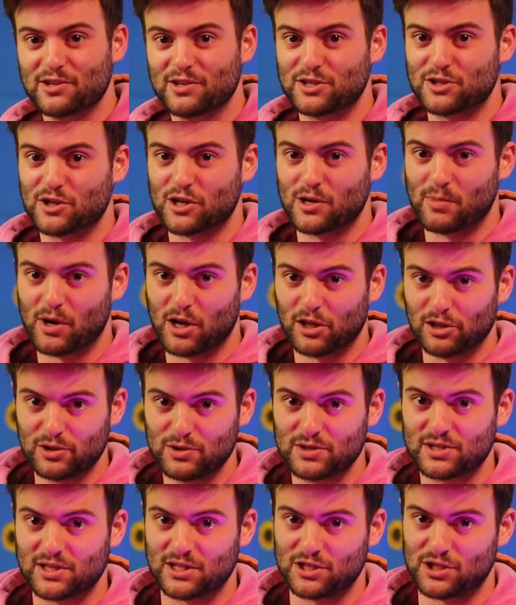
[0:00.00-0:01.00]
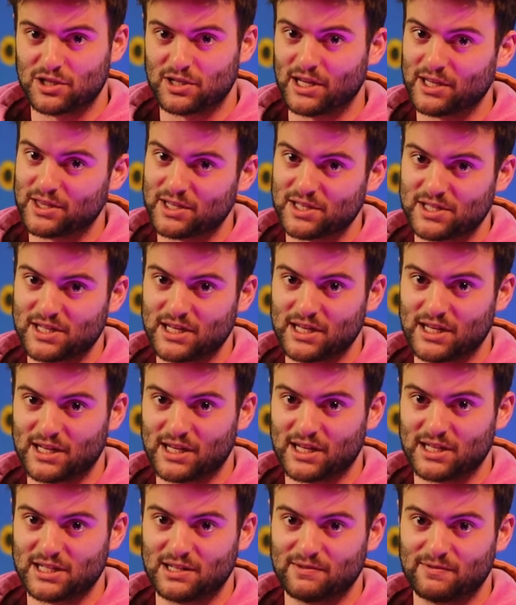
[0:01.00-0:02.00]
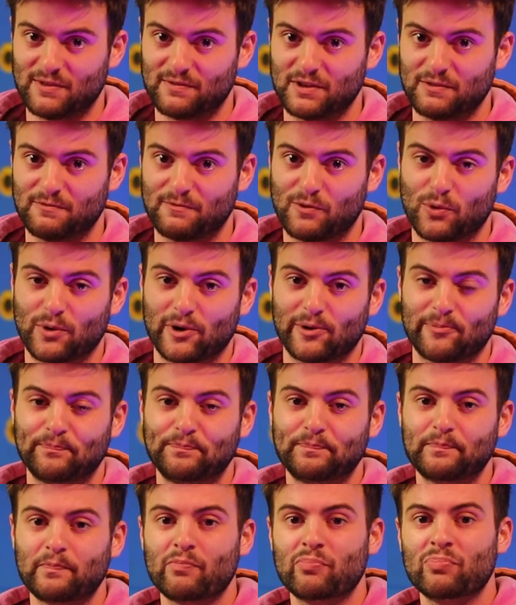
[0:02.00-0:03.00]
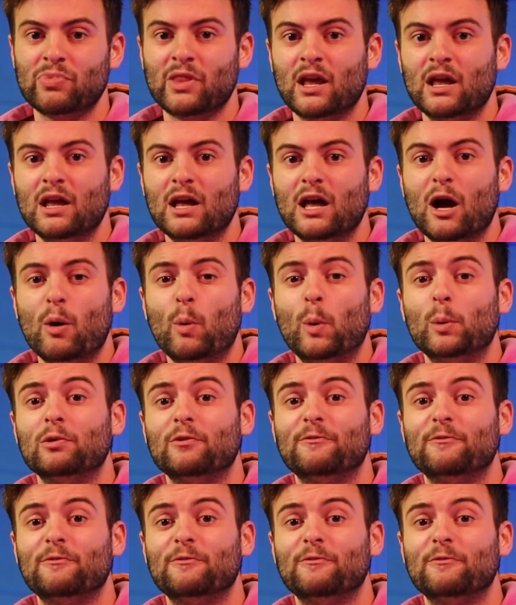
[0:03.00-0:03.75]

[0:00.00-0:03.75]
the term hallucinogen hit the scene in 1954. When